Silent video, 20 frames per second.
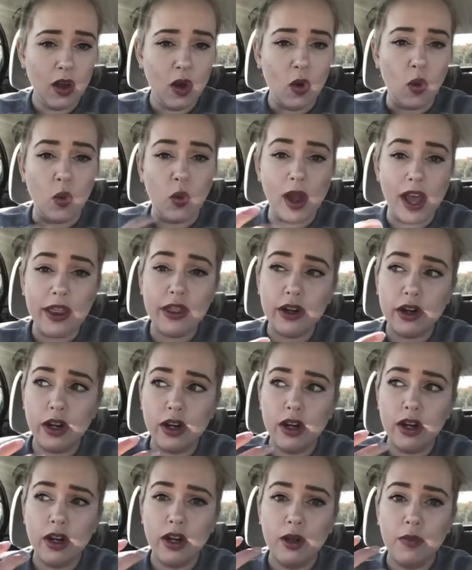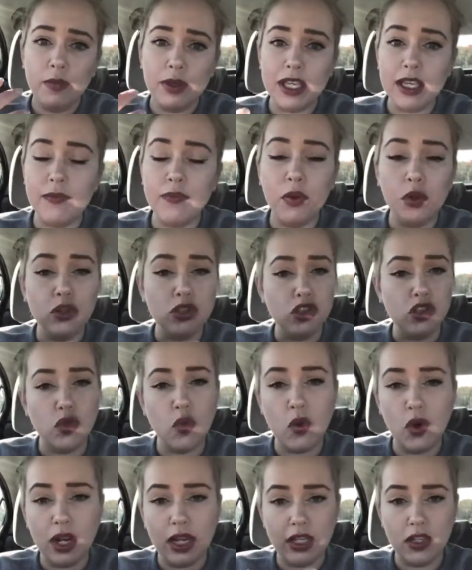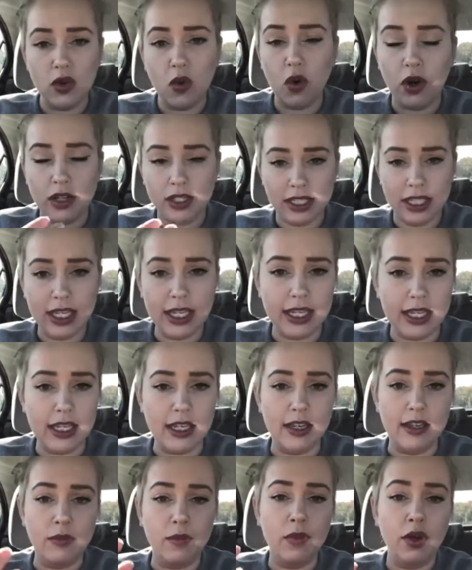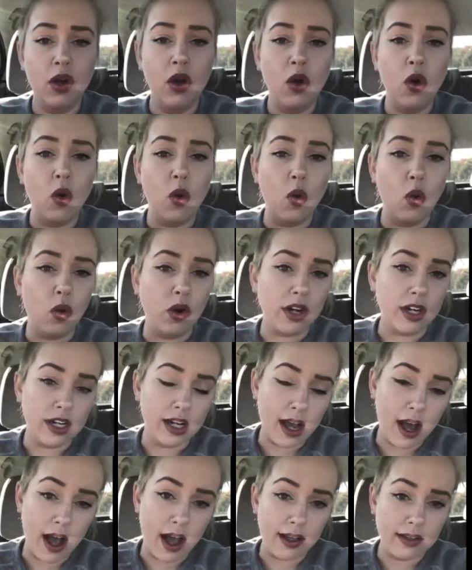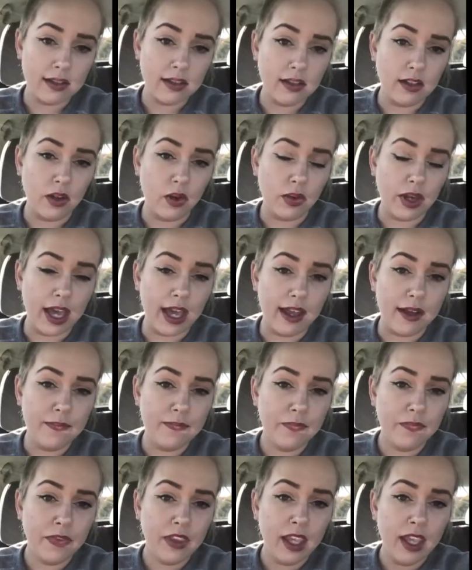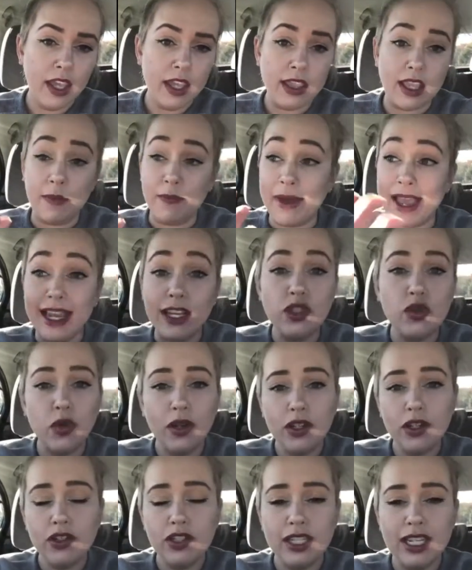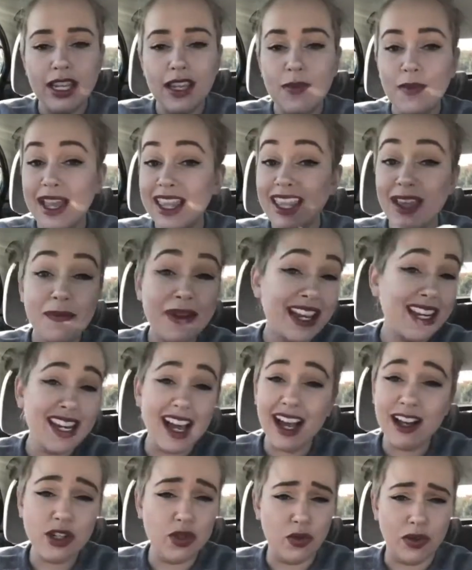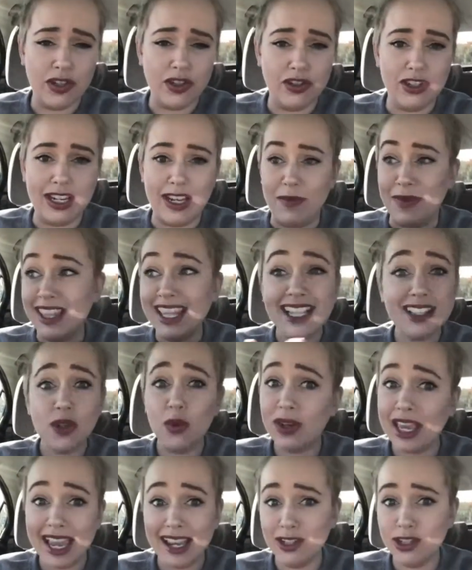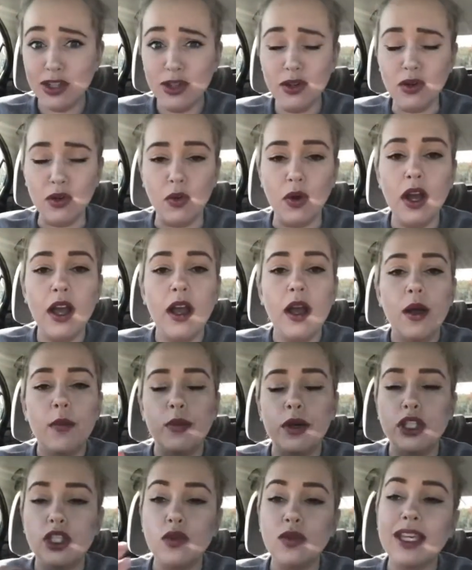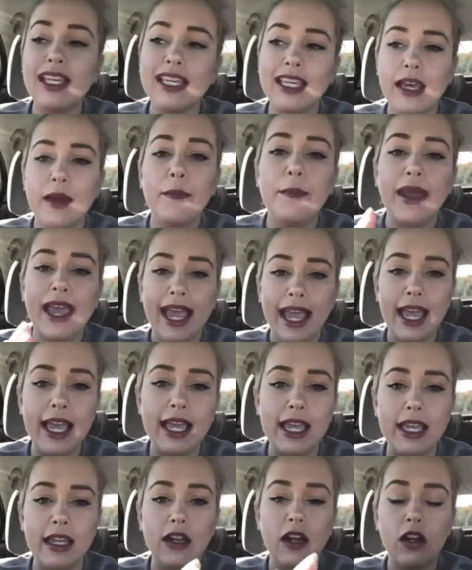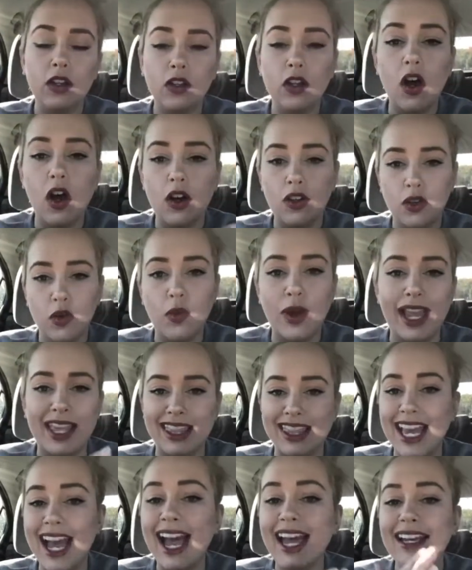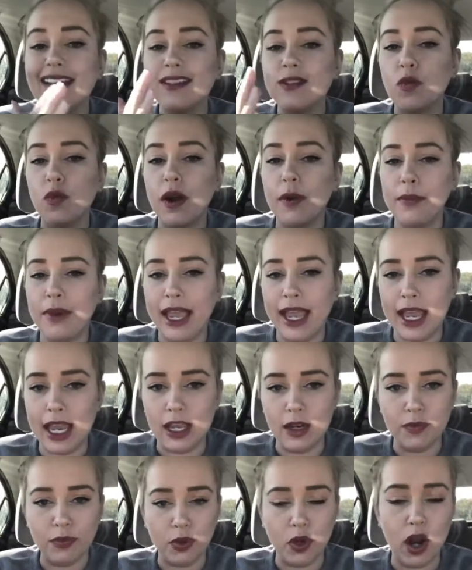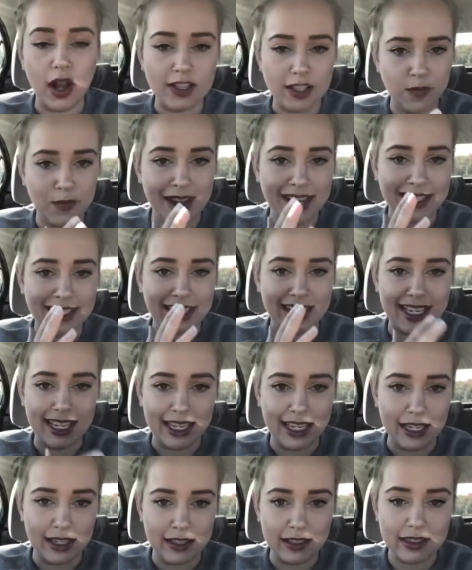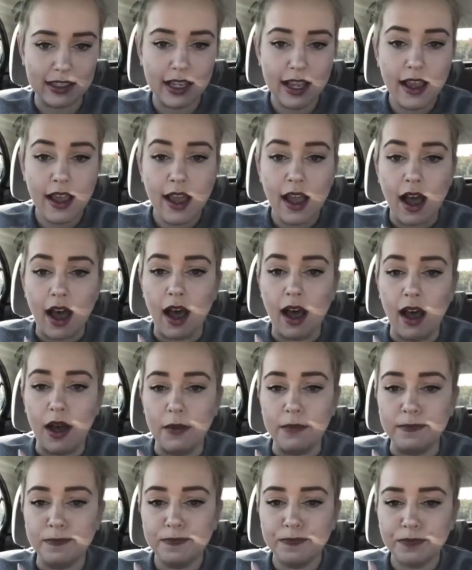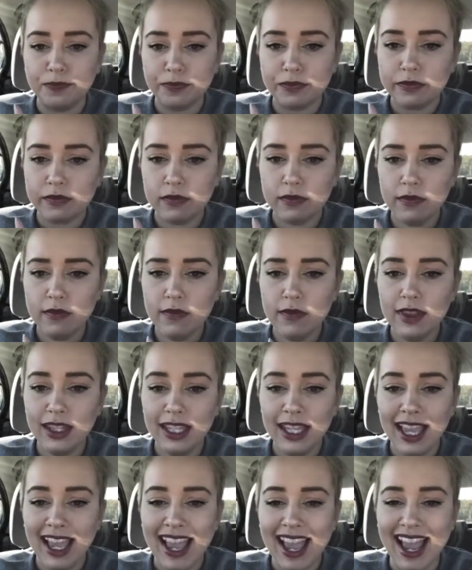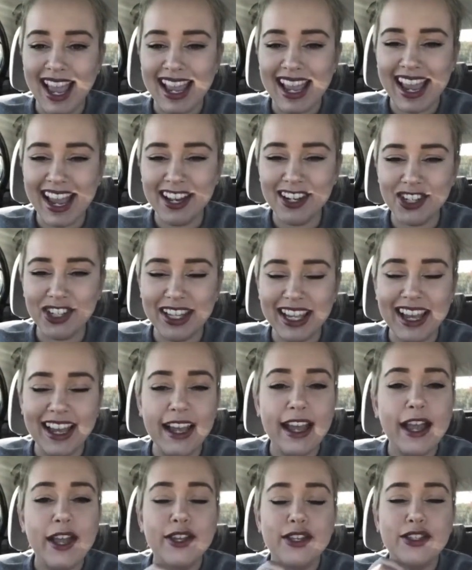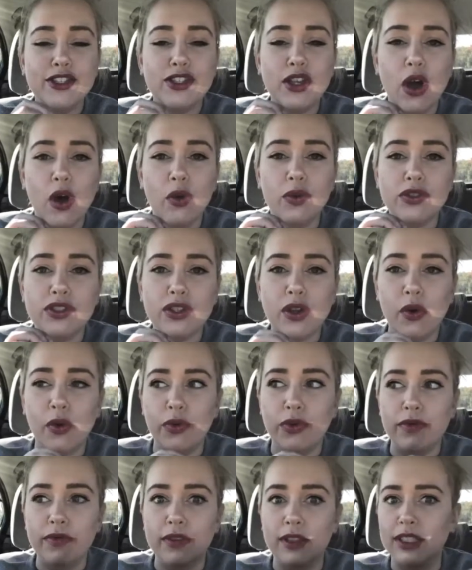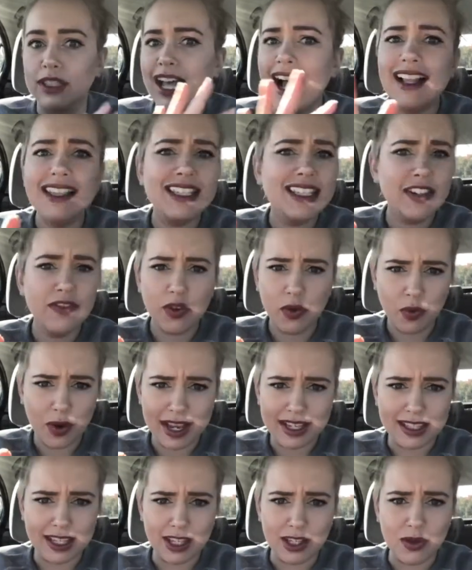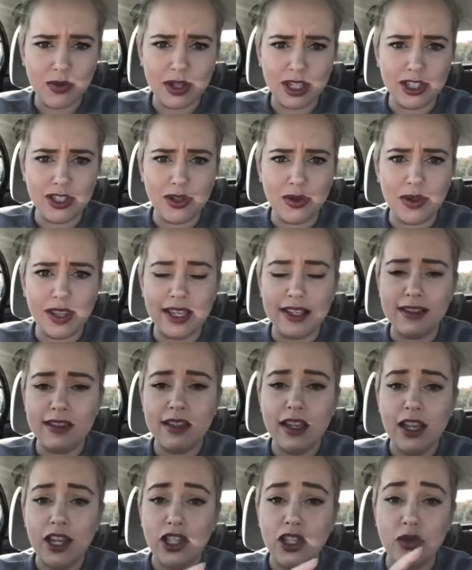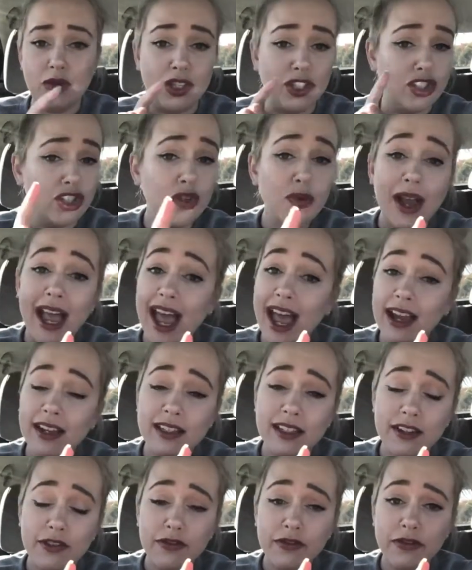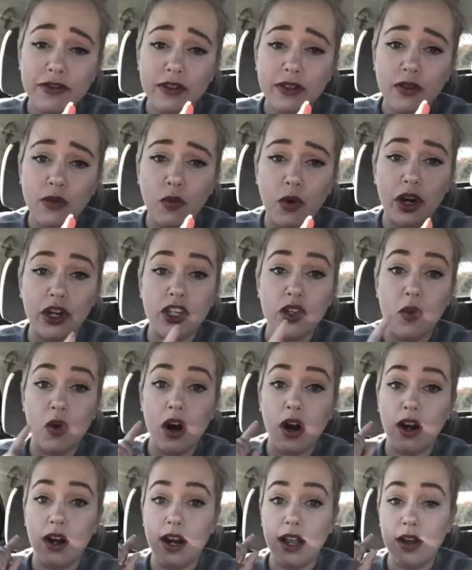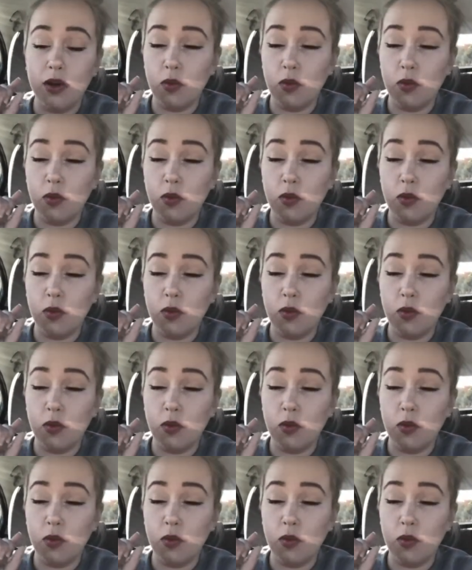whether people join your team or not, okay? They may join your team and they may not join your team, and that's okay too. But you can get paid along the way. That is what paid prospecting is. Hey Angela. So lots of different ways that you can do this. You can do active, where you are